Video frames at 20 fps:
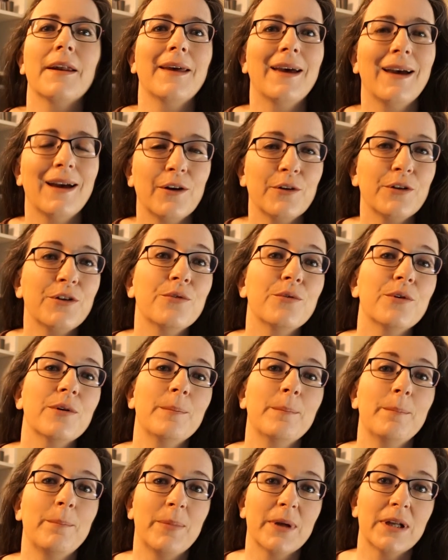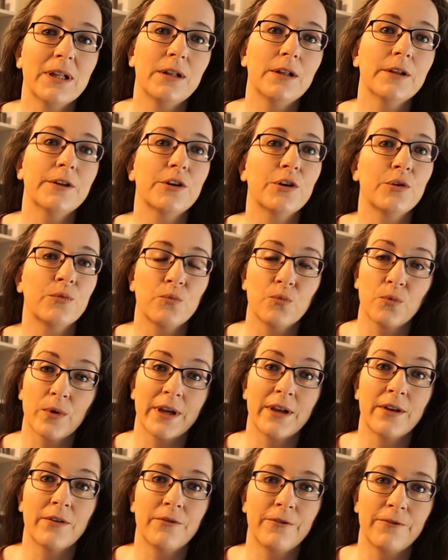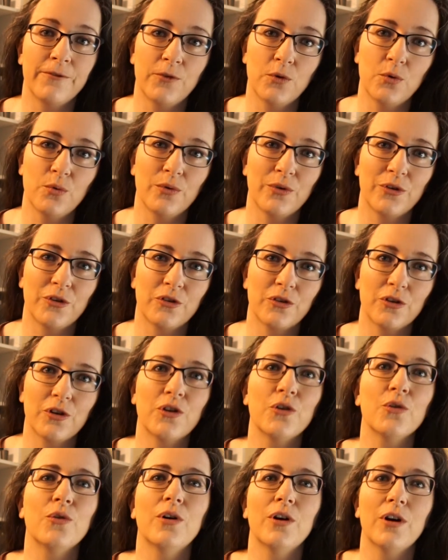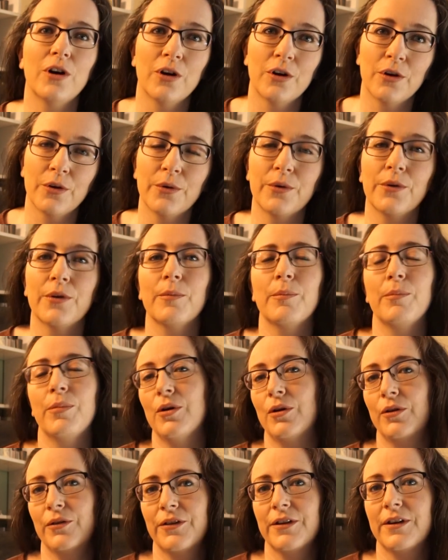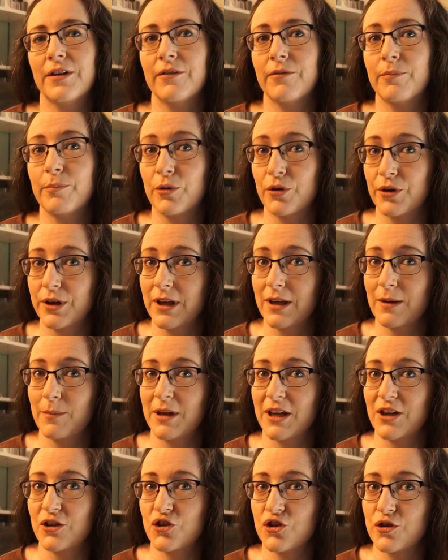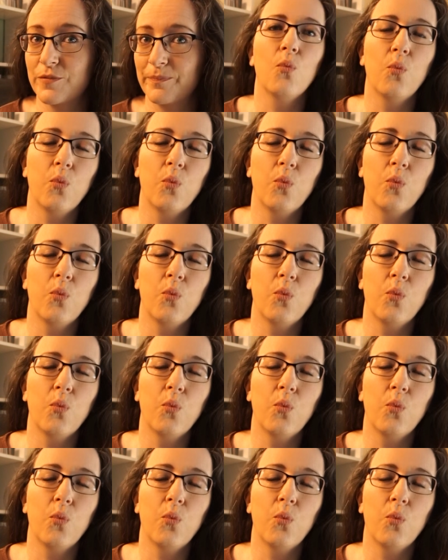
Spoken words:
how you can build and reinforce your own positive body image.